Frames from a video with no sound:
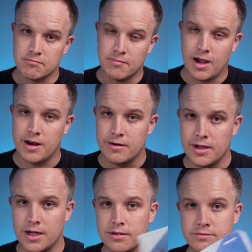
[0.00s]
I don't
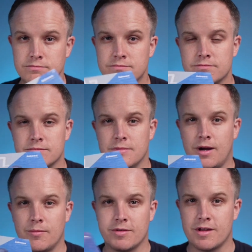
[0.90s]
know. I'm
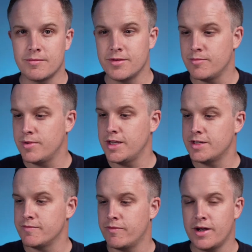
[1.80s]
going to take them to the beach
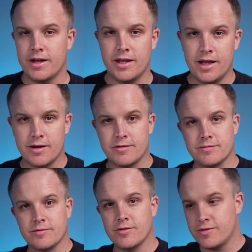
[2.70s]
and find out.
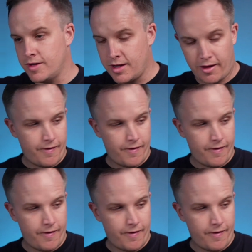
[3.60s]
We'll see.